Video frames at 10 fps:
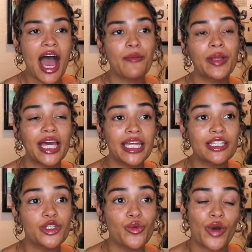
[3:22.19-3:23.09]
I'm
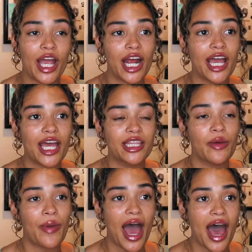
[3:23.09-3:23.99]
planning to wear it,
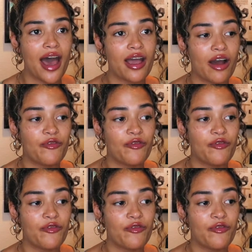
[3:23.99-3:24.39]
the bag,